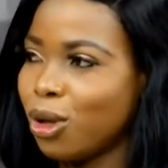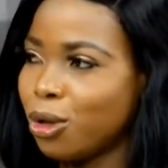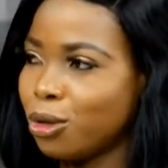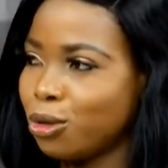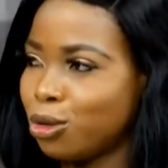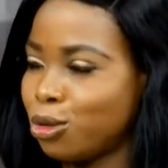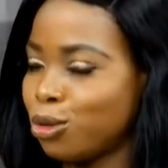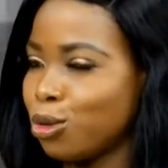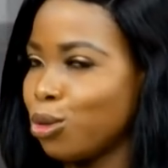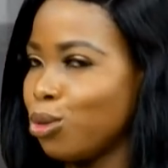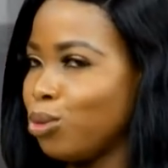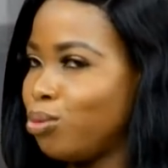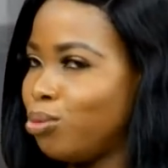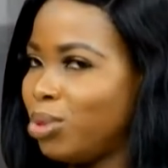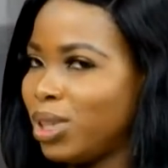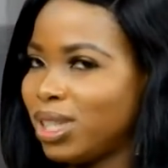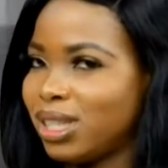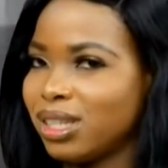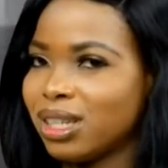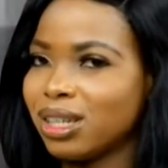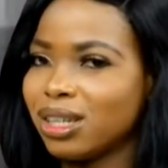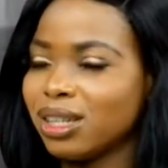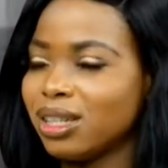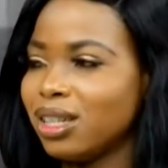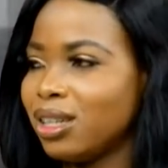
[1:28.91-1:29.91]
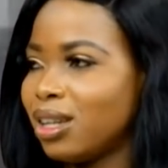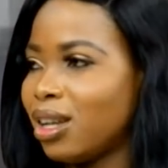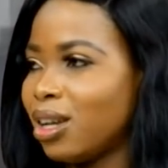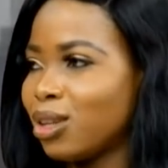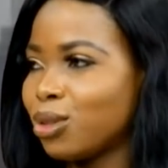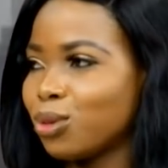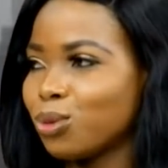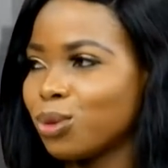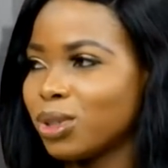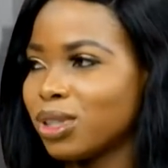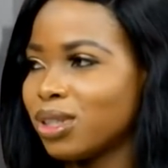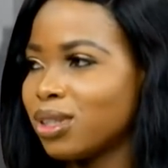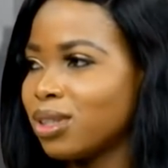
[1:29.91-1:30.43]
So basically,
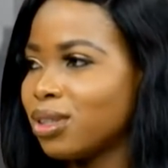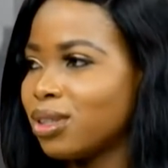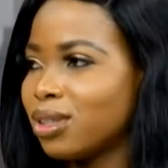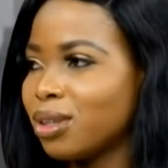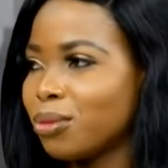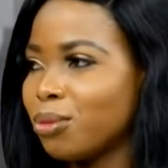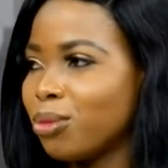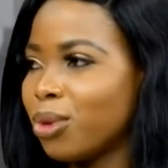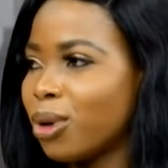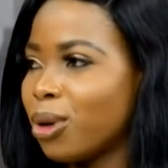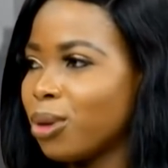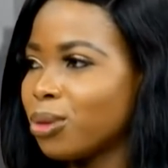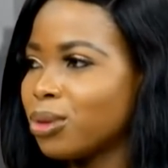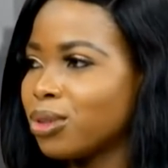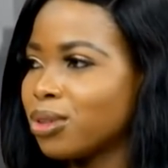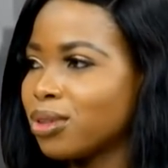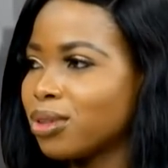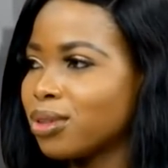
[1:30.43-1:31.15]
that's what it's about.